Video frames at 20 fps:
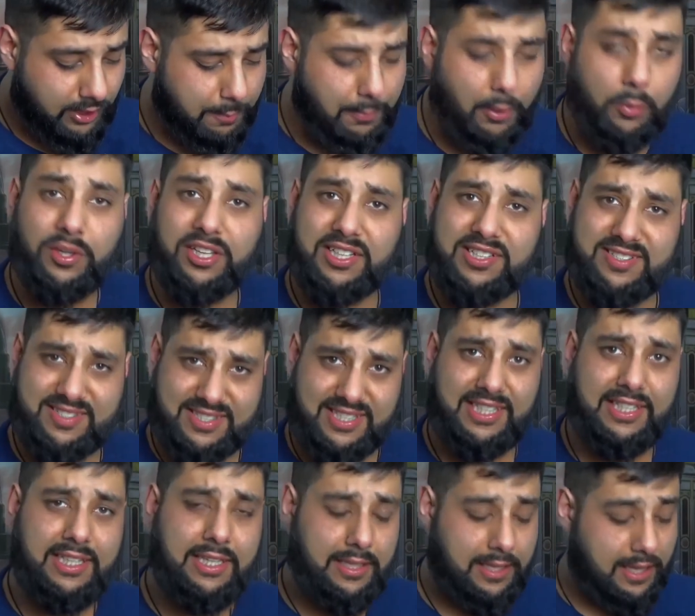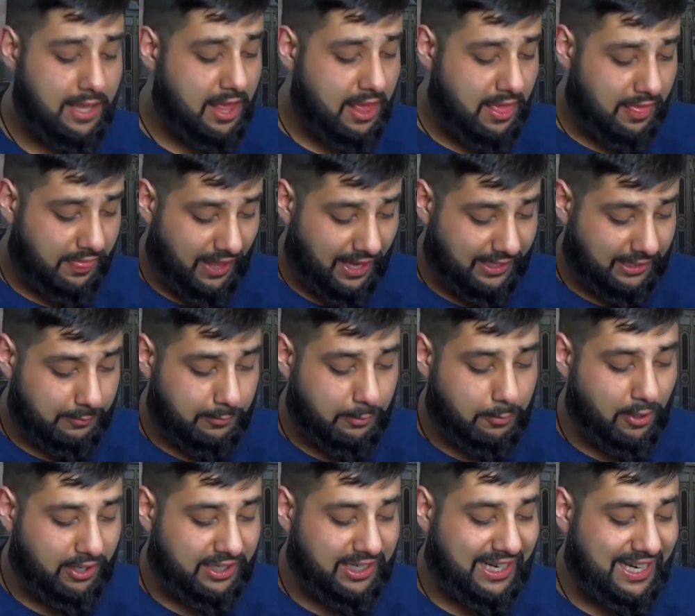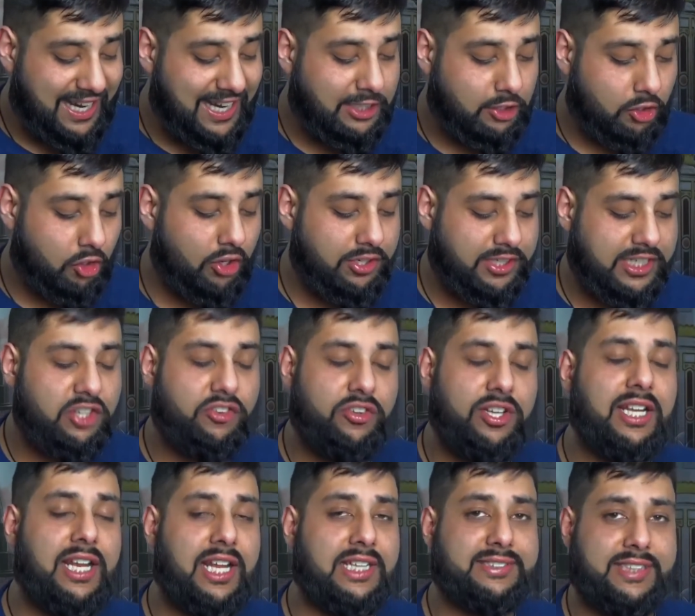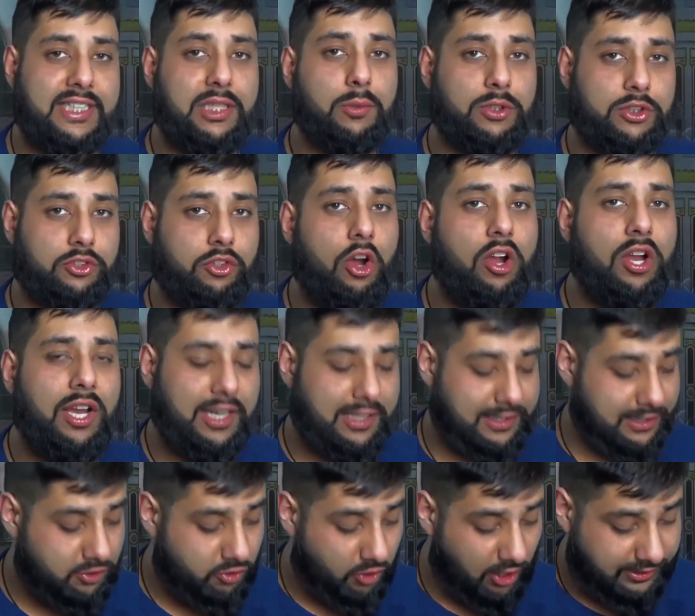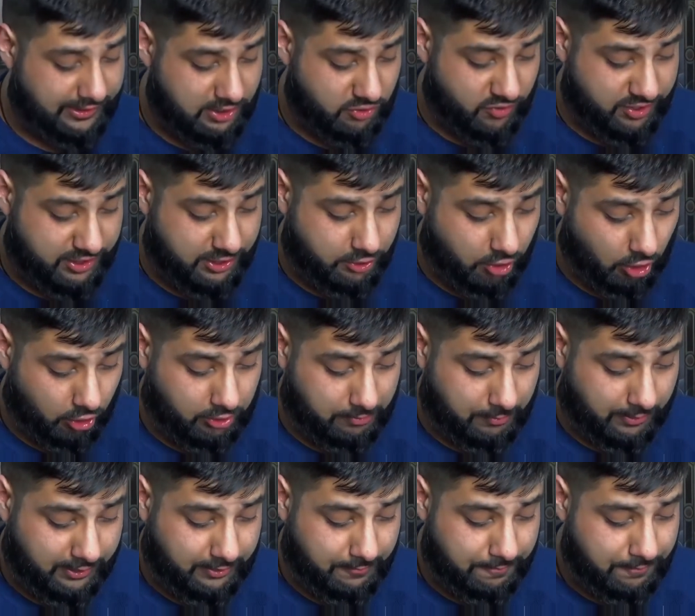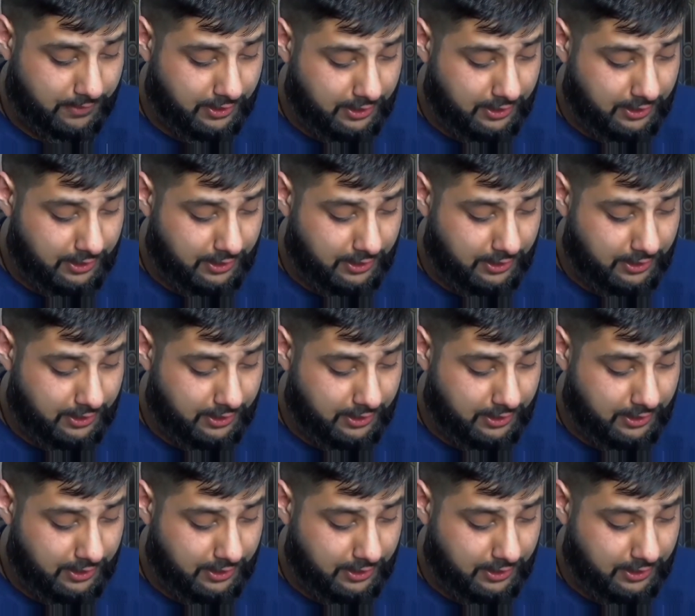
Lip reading: But we can see that Abu Bakr later on did realize that he was wrong and he did write this written document.